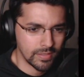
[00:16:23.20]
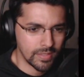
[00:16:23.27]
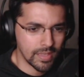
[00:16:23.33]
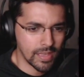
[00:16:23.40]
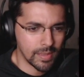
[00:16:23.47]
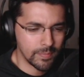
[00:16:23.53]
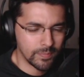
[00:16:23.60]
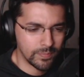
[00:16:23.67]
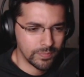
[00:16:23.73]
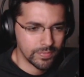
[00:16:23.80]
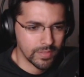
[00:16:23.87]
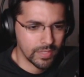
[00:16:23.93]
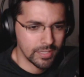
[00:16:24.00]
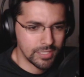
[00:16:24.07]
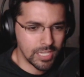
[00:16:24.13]
Yeah.
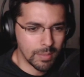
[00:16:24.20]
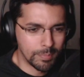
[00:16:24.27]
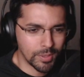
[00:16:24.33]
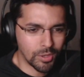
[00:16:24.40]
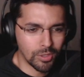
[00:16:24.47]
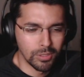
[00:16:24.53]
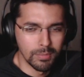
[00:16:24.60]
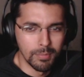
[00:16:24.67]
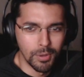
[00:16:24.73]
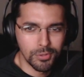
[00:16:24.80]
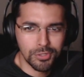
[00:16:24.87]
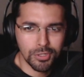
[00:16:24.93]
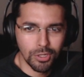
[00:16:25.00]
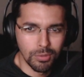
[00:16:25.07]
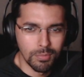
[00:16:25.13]
Typical
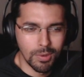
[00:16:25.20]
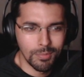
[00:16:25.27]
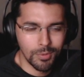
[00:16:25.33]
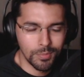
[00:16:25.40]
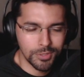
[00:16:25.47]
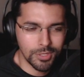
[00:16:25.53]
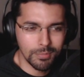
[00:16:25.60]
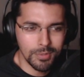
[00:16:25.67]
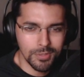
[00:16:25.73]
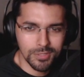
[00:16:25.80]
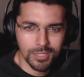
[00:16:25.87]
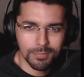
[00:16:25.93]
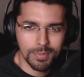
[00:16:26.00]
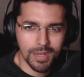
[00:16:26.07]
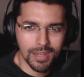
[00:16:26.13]
emotional moment with the
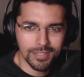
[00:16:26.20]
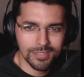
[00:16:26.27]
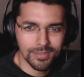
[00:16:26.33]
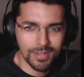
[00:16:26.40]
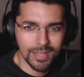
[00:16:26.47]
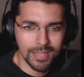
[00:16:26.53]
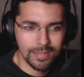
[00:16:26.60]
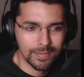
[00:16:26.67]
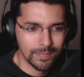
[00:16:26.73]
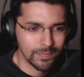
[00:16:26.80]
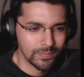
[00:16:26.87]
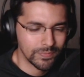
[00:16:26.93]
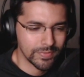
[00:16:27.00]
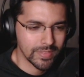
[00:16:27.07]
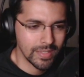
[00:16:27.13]
music box, right?
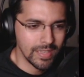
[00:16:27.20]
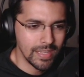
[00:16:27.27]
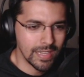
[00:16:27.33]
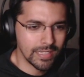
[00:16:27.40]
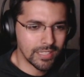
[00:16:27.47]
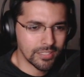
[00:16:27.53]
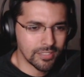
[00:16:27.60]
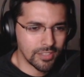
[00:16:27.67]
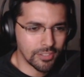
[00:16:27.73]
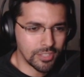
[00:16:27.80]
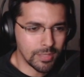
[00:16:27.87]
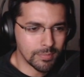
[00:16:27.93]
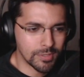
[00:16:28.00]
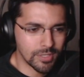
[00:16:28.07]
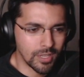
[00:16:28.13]
And this is the
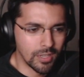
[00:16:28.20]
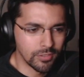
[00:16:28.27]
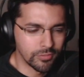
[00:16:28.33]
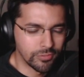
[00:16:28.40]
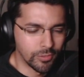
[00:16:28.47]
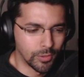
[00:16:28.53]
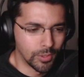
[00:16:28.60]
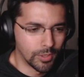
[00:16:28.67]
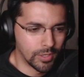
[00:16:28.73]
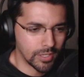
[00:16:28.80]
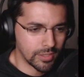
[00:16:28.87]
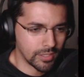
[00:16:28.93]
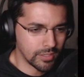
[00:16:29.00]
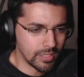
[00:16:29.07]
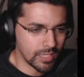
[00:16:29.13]
theme song for, I
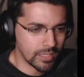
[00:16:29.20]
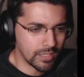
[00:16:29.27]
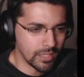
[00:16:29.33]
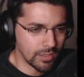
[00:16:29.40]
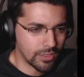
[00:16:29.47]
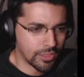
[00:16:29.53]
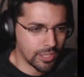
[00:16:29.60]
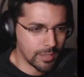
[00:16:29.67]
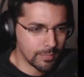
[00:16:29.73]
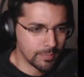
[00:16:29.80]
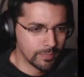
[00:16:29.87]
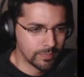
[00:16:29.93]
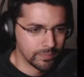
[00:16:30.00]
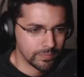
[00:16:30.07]
think, the ending theme.